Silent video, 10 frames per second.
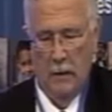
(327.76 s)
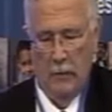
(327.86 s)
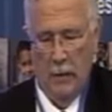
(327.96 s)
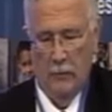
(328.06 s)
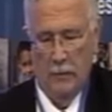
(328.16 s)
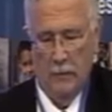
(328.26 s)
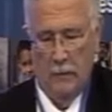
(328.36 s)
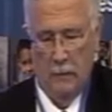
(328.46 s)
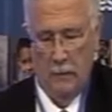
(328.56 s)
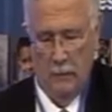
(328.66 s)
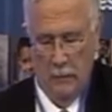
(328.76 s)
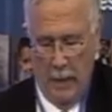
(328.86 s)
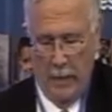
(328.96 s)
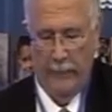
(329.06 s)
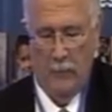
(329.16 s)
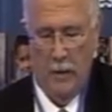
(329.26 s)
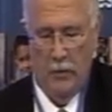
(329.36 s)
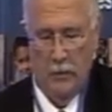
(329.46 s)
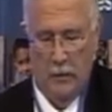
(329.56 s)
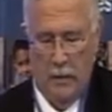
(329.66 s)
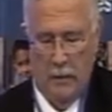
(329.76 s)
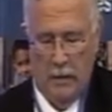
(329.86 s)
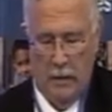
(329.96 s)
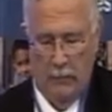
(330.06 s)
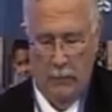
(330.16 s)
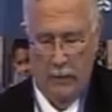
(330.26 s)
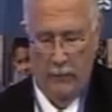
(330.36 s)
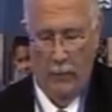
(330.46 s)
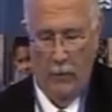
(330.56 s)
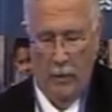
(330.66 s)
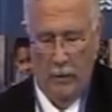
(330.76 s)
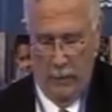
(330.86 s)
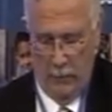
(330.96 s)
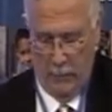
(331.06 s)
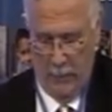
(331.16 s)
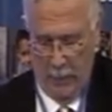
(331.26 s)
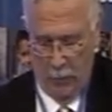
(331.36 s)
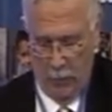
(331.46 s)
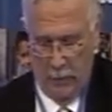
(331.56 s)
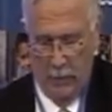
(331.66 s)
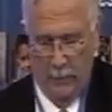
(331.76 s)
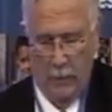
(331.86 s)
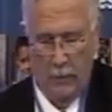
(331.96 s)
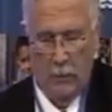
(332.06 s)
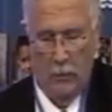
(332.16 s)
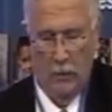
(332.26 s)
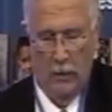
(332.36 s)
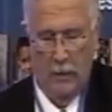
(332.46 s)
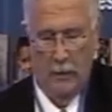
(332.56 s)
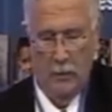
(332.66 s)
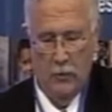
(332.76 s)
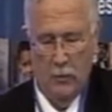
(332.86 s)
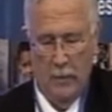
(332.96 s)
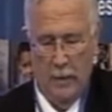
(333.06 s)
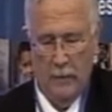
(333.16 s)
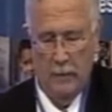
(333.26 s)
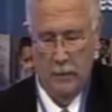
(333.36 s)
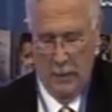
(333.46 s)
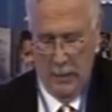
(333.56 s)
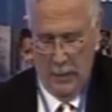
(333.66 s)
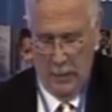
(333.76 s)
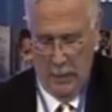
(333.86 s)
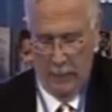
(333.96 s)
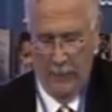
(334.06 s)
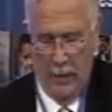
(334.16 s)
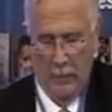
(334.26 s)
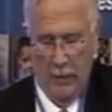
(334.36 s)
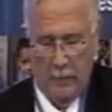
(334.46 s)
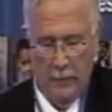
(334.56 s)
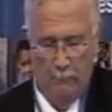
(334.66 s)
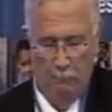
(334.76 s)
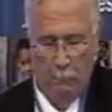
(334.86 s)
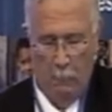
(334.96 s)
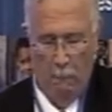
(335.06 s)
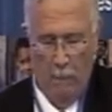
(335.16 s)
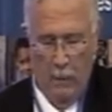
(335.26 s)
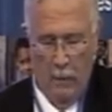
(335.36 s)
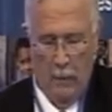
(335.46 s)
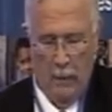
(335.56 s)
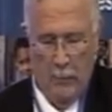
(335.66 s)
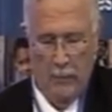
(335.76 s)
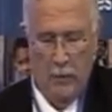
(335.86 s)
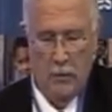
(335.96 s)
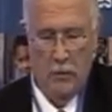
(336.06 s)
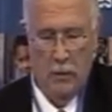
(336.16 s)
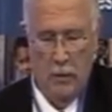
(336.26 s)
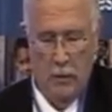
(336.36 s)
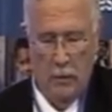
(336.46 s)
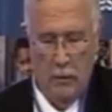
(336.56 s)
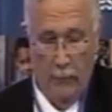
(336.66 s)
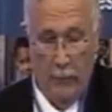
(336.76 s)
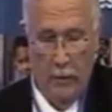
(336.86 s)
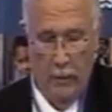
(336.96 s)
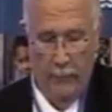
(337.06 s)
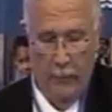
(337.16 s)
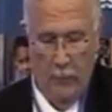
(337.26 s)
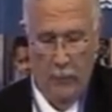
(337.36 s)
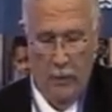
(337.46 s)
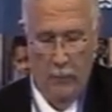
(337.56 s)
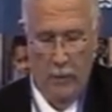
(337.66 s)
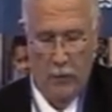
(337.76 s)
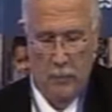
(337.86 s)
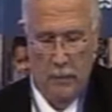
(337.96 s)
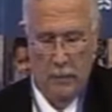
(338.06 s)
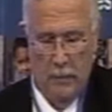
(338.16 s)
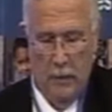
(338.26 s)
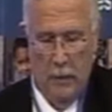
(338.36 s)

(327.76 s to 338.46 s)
That information then can be converted into measures of the total lean tissue mass and the fat mass. Now, the precisions here are very good for the bone measurements,